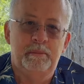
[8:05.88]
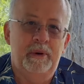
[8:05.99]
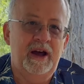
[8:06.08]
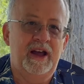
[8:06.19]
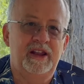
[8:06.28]

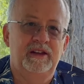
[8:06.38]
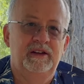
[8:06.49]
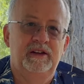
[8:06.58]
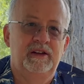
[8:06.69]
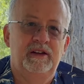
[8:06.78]
But
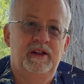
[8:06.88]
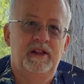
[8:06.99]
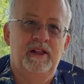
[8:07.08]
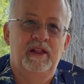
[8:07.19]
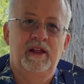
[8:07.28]

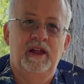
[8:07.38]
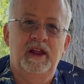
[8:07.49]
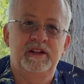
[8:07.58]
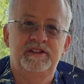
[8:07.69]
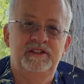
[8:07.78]

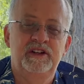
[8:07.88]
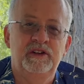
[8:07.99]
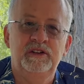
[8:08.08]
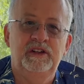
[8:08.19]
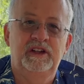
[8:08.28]
it
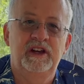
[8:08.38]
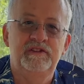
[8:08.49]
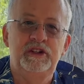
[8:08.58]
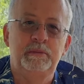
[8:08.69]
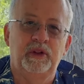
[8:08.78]
still
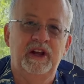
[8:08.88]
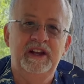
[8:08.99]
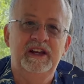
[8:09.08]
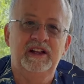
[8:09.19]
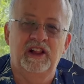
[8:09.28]
gives you
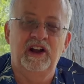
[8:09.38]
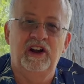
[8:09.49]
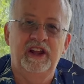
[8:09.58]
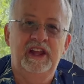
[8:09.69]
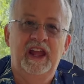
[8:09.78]
plenty of
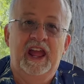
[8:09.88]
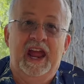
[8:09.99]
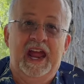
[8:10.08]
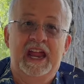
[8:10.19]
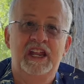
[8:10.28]
clarity,
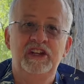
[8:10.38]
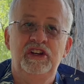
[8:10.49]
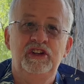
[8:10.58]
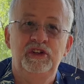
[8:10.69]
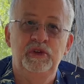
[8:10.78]
and
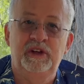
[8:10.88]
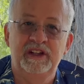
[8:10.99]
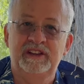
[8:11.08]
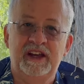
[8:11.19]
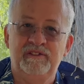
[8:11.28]
you
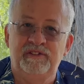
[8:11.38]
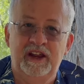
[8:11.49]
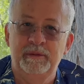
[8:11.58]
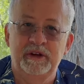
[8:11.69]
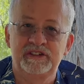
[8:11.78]
get that
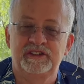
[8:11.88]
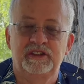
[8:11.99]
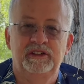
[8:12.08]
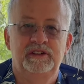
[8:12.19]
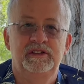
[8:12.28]
famous
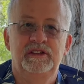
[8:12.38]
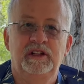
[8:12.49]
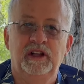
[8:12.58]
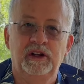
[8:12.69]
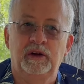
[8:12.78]

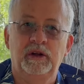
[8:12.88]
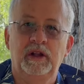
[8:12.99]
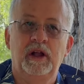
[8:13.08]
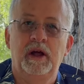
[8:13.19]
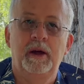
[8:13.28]
little
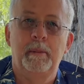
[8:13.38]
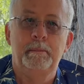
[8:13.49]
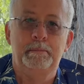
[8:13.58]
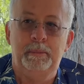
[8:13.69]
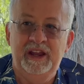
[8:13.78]

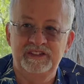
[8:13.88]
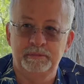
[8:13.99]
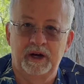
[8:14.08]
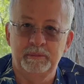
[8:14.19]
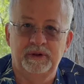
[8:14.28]
bass
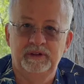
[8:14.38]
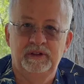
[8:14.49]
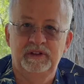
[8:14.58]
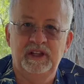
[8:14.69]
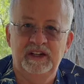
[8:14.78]
bump
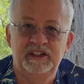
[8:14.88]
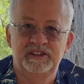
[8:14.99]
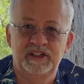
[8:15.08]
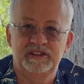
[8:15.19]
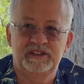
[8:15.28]
that
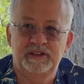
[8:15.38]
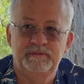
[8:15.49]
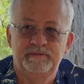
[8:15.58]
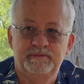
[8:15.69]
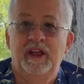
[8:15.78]
exists.
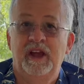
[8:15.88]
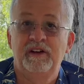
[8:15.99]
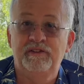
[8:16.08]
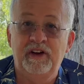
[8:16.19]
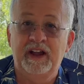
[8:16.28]

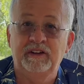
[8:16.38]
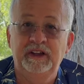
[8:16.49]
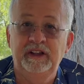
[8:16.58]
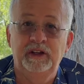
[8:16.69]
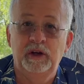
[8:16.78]
And
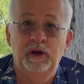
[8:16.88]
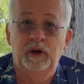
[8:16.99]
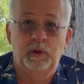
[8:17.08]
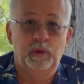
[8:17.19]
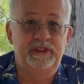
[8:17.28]
finally,
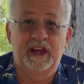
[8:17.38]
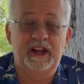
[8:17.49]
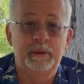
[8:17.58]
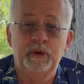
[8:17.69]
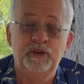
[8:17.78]
with
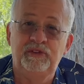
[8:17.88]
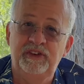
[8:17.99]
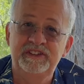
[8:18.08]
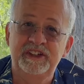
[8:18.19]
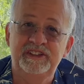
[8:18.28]
that Emerald
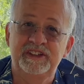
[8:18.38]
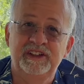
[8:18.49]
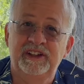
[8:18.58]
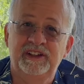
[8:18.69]
Physics